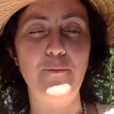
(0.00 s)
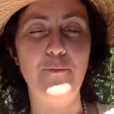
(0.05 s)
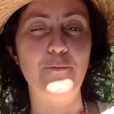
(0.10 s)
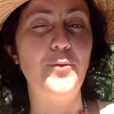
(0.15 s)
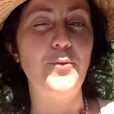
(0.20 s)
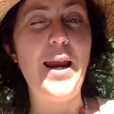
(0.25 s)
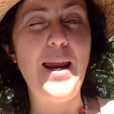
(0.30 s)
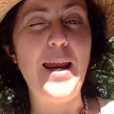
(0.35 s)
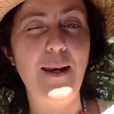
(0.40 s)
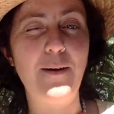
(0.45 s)

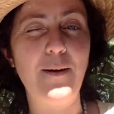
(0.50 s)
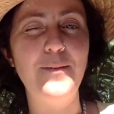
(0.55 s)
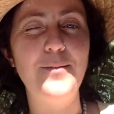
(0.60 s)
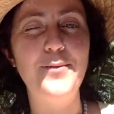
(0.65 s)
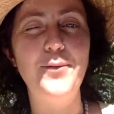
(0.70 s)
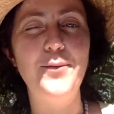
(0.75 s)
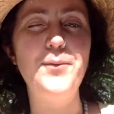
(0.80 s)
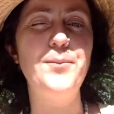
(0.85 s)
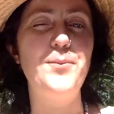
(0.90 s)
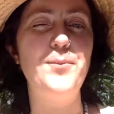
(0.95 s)
rain
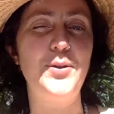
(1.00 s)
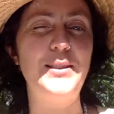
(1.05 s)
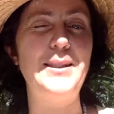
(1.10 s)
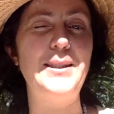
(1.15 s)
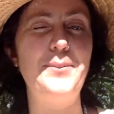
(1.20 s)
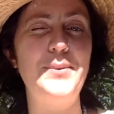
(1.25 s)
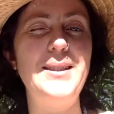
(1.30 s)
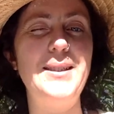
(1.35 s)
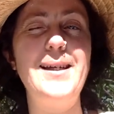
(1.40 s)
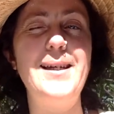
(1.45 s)

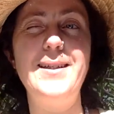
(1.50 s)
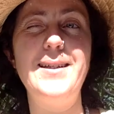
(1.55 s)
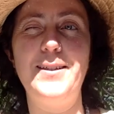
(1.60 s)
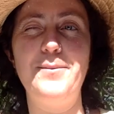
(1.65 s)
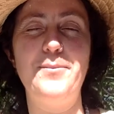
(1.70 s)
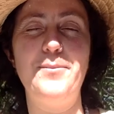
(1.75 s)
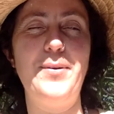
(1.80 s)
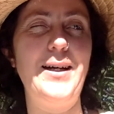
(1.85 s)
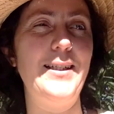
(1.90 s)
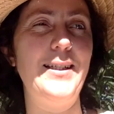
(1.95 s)

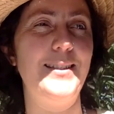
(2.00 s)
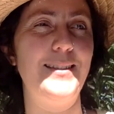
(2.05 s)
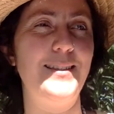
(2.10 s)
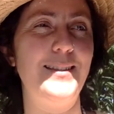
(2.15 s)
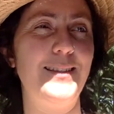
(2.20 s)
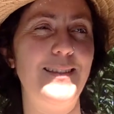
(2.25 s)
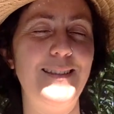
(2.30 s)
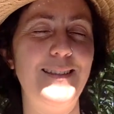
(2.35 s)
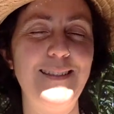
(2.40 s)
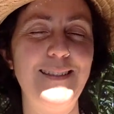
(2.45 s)
precipitation
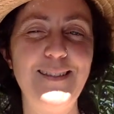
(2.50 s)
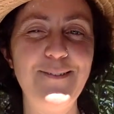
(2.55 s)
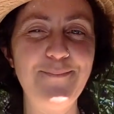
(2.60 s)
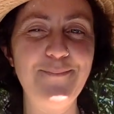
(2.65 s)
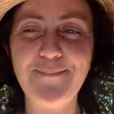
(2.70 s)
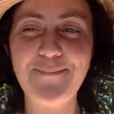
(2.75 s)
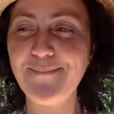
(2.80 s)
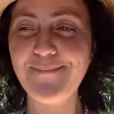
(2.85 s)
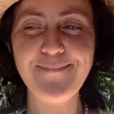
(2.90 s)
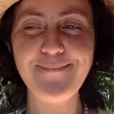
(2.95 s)
patterns.
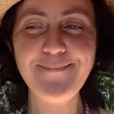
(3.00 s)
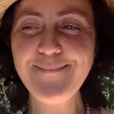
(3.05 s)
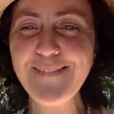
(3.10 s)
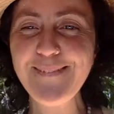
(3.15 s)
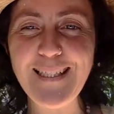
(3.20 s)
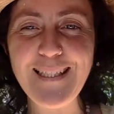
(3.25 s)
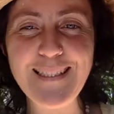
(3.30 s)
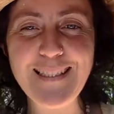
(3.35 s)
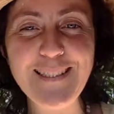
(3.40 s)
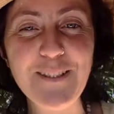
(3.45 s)

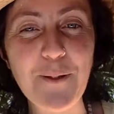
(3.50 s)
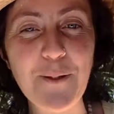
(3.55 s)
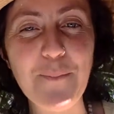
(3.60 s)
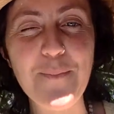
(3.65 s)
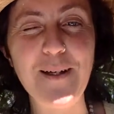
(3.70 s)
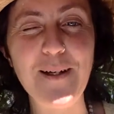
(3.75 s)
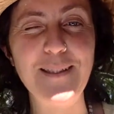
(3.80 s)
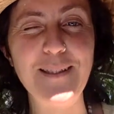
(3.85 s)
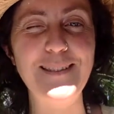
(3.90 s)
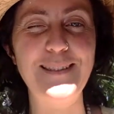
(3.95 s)
So
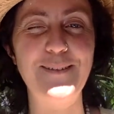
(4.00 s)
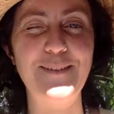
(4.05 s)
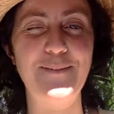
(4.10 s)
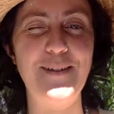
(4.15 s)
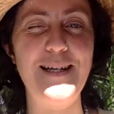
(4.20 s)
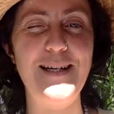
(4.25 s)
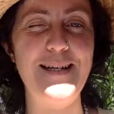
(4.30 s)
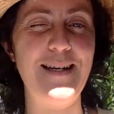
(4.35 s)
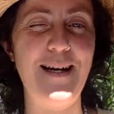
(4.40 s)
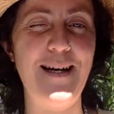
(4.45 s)
much to
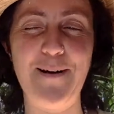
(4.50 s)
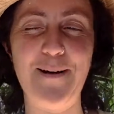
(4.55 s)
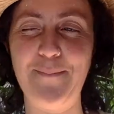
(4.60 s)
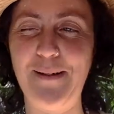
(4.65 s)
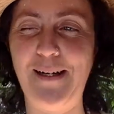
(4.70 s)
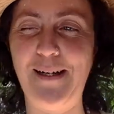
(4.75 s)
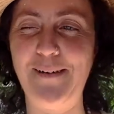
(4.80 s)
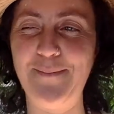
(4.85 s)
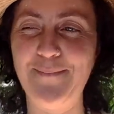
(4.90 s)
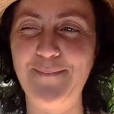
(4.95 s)
find out
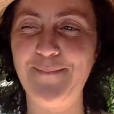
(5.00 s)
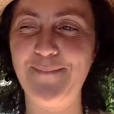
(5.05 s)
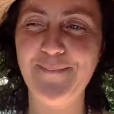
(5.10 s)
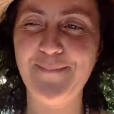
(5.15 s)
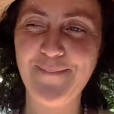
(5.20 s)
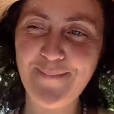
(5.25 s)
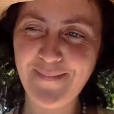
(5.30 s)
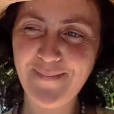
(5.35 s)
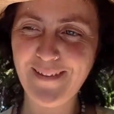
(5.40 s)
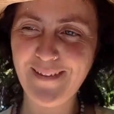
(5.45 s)
about.
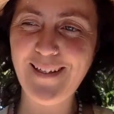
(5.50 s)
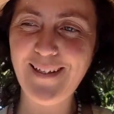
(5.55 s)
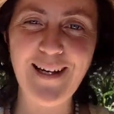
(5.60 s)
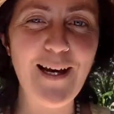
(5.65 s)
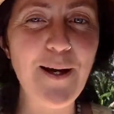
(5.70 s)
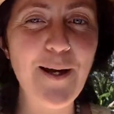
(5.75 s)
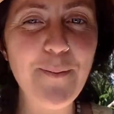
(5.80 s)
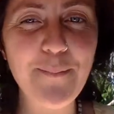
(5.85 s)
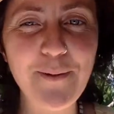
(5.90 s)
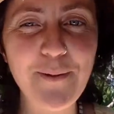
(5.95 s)

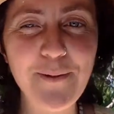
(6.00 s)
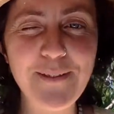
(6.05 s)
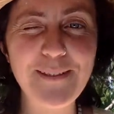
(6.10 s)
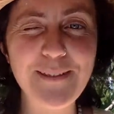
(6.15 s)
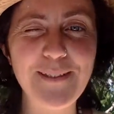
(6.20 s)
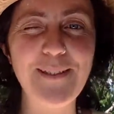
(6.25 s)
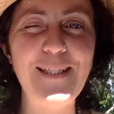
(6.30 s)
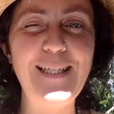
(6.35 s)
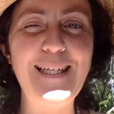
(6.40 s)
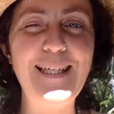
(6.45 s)
I hope you're
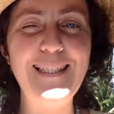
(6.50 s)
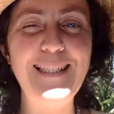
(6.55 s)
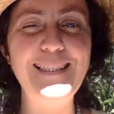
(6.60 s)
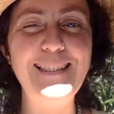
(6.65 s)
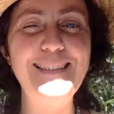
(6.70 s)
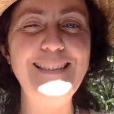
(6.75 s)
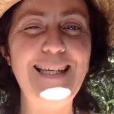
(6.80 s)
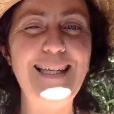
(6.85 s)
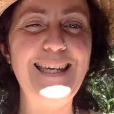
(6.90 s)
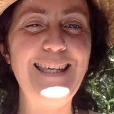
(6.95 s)
enjoying.
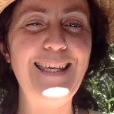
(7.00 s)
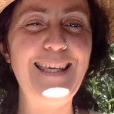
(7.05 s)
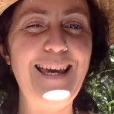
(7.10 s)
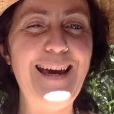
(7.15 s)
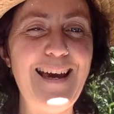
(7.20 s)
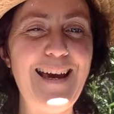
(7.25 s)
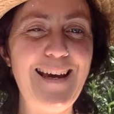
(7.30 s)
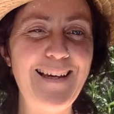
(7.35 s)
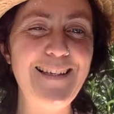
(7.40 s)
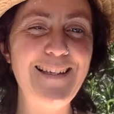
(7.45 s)
Take
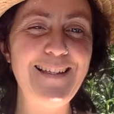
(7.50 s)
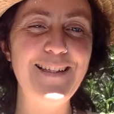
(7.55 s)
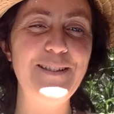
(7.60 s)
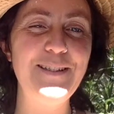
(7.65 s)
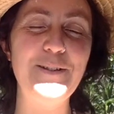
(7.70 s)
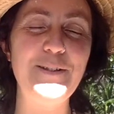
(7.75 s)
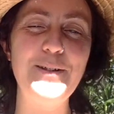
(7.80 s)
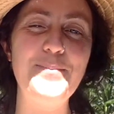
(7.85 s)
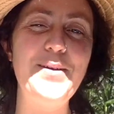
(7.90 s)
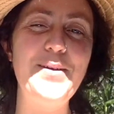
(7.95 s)
care.
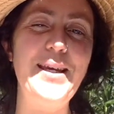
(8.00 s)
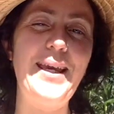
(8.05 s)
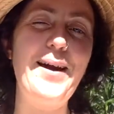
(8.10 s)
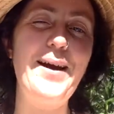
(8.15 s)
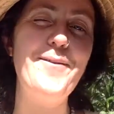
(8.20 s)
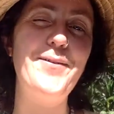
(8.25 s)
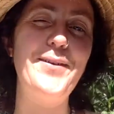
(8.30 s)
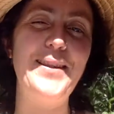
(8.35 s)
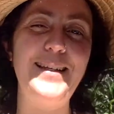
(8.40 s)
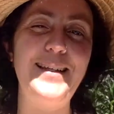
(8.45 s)
Join me
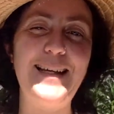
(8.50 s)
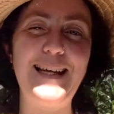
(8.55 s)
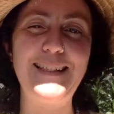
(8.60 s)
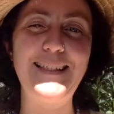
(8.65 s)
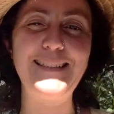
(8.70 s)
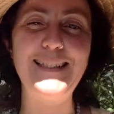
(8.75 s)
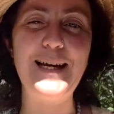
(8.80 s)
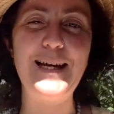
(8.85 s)
again for the next